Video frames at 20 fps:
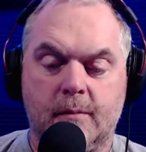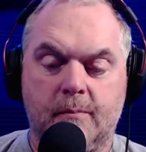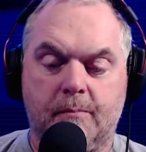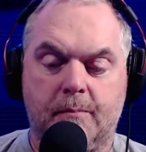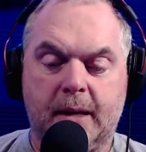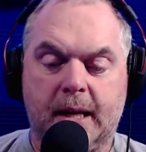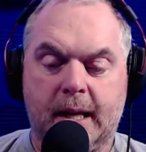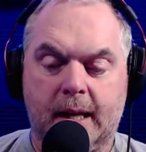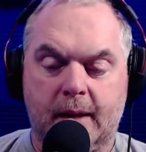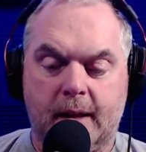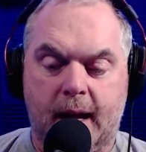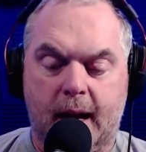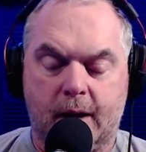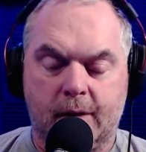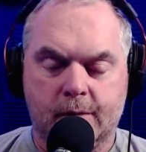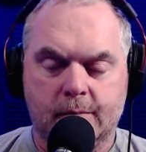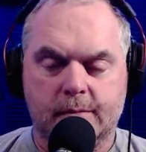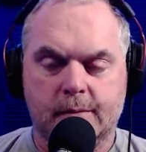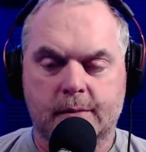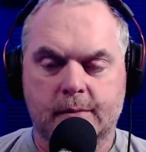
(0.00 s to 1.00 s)
being
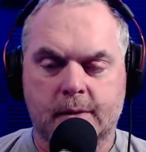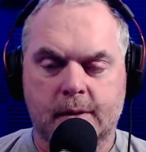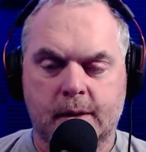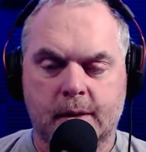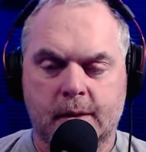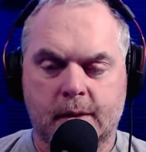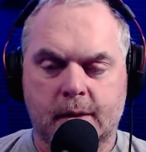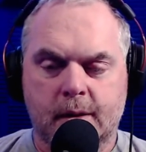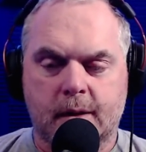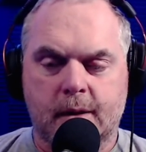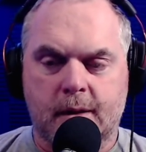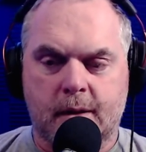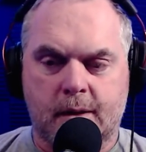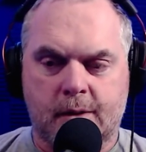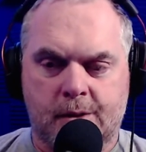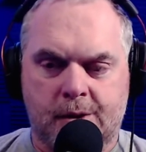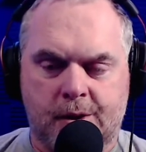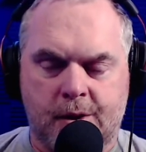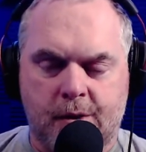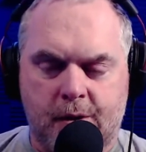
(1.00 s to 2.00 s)
there.
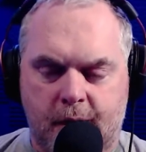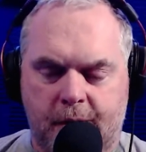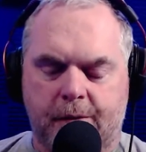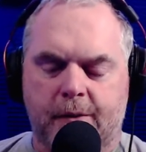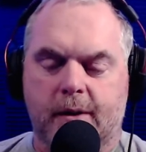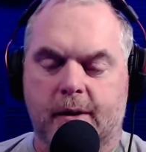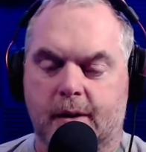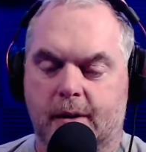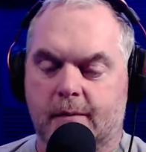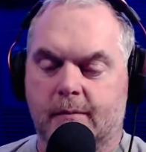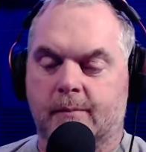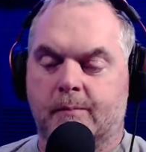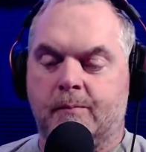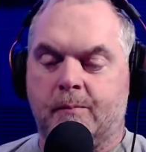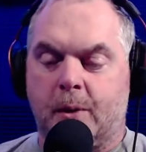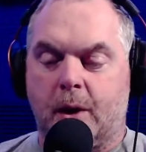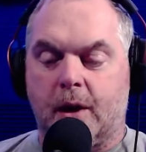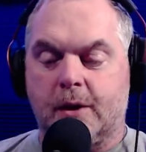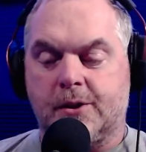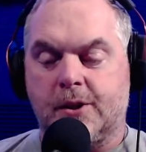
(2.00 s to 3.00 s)
There's two different
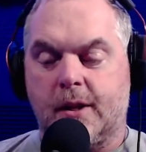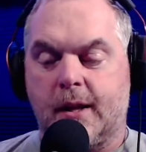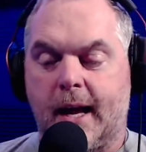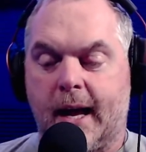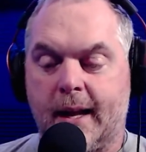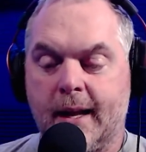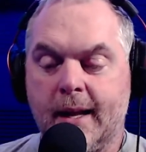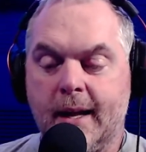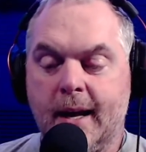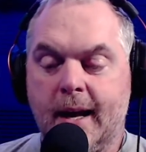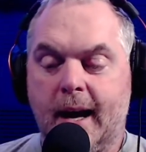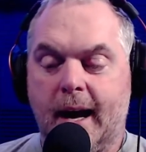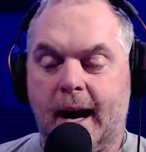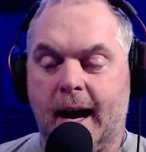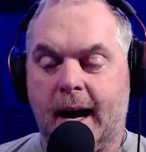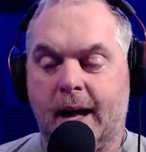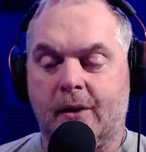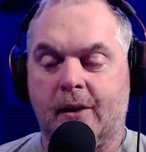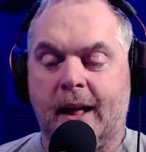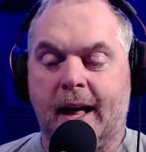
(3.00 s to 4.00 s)
parts of that.
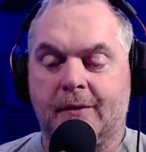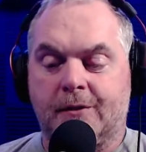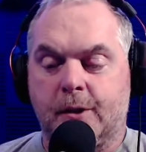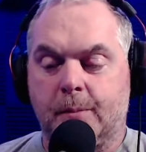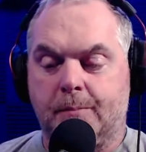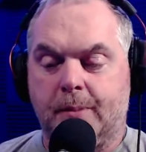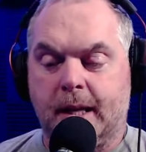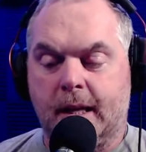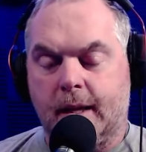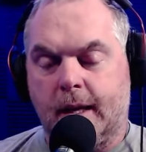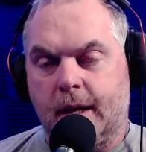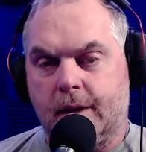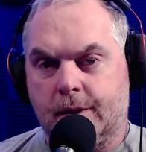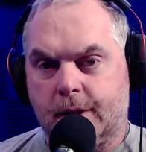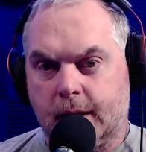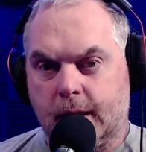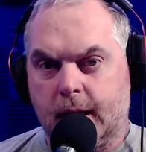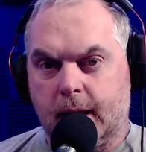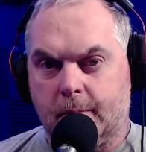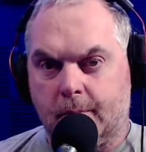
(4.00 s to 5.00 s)
I don't have to be there
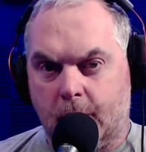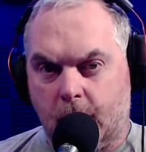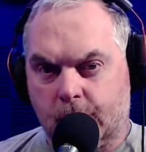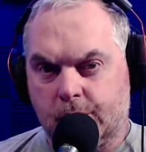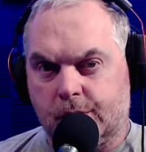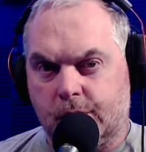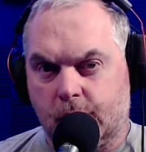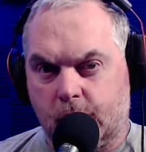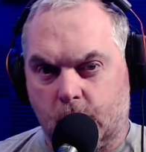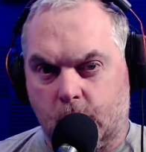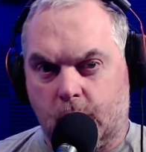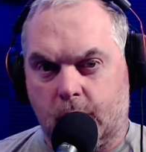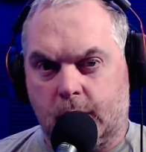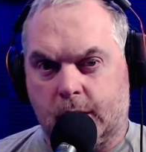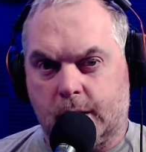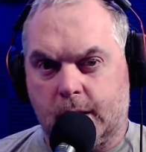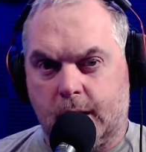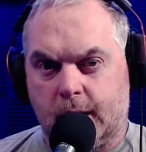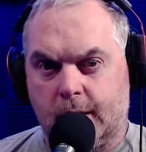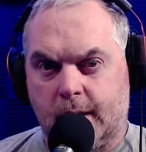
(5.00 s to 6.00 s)
to get most of the
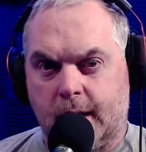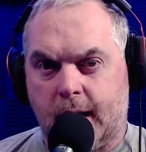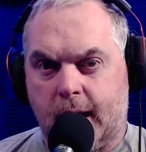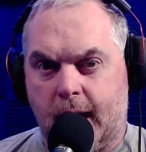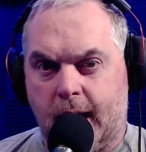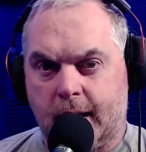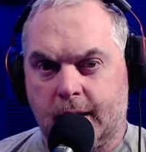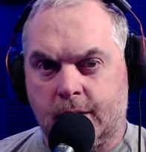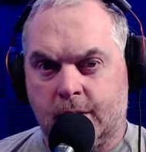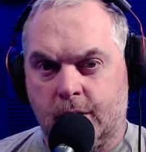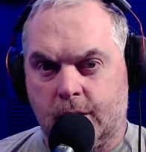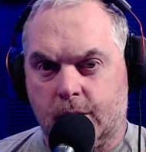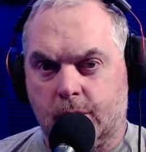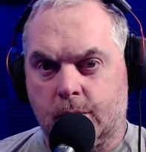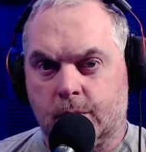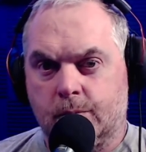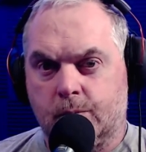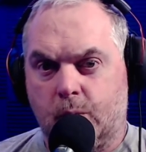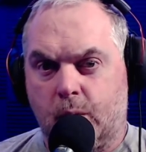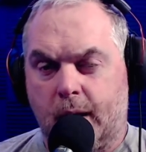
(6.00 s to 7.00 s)
work done that I do,
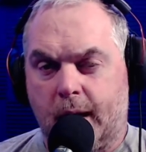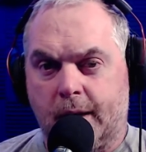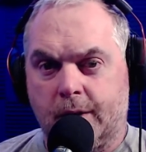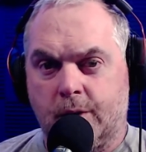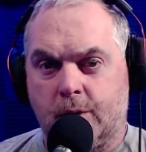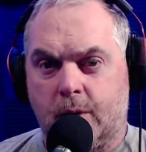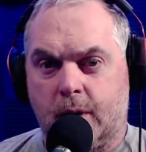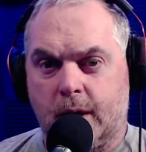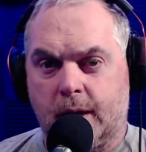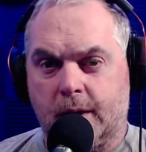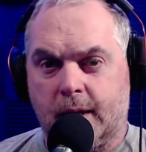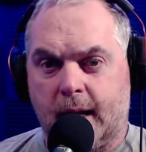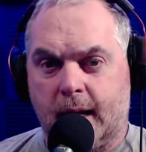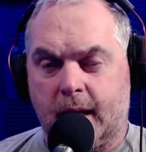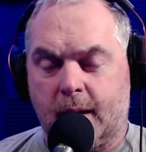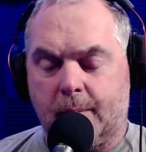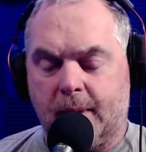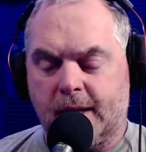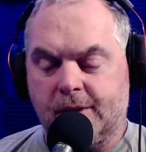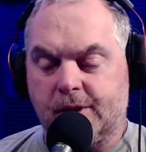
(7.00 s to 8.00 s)
what I do on a
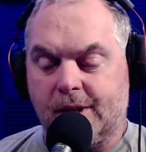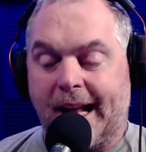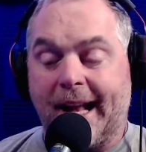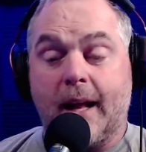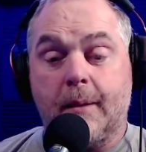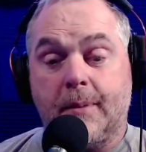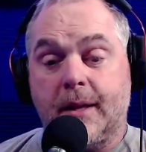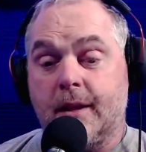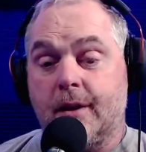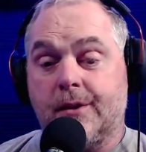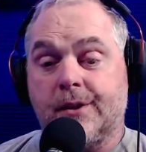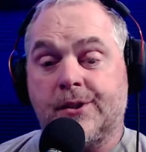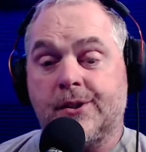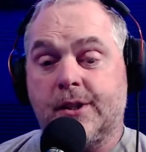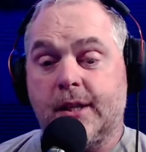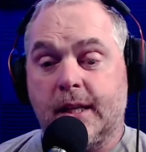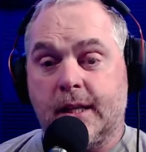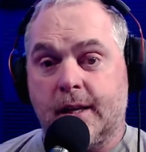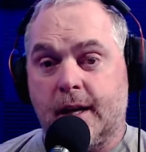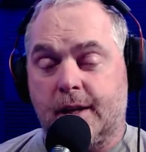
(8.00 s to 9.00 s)
daily basis. I got to be there to
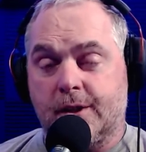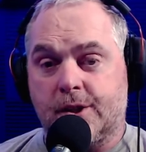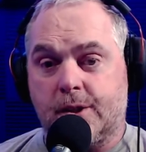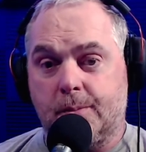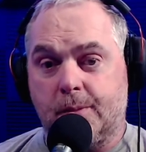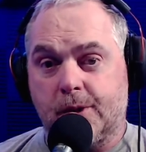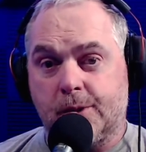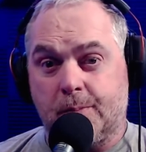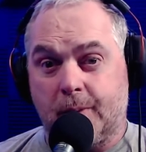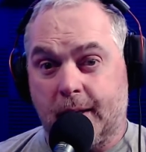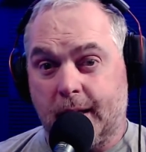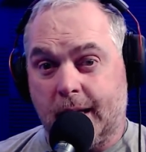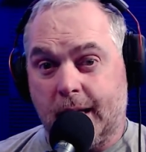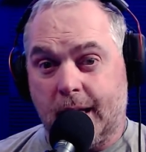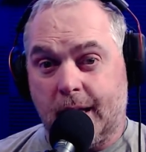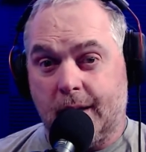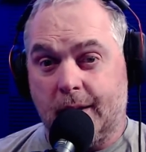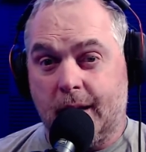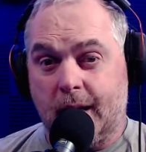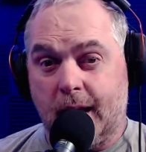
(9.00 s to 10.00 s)
see customers, but
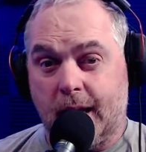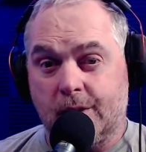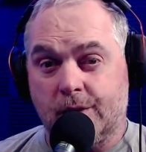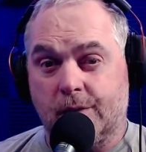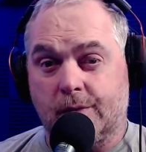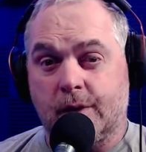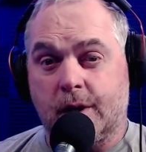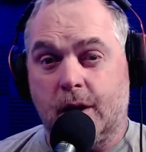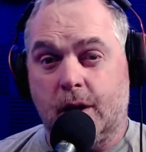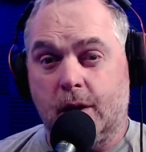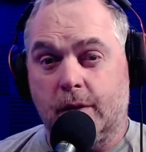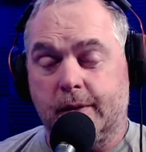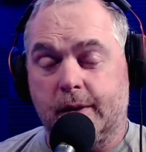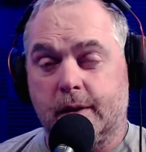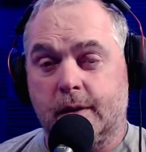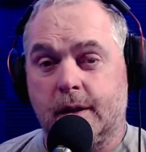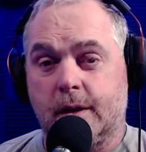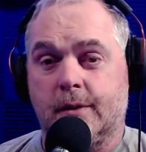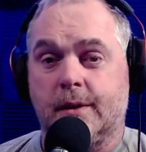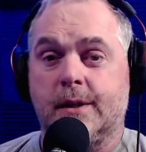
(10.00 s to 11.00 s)
again, in the age of
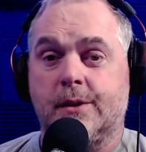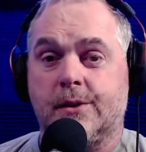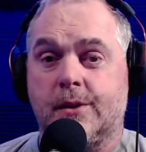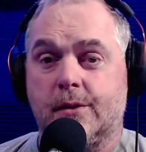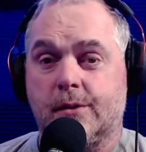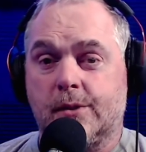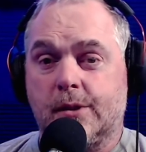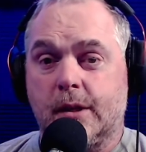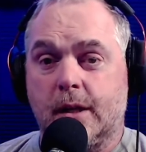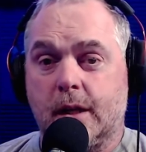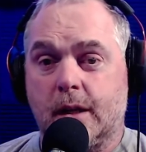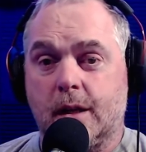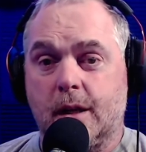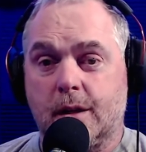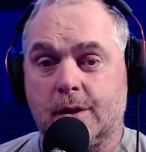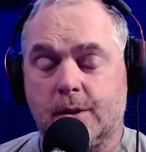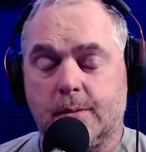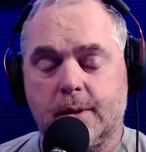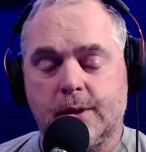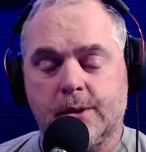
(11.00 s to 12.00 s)
COVID, there is no seeing customers.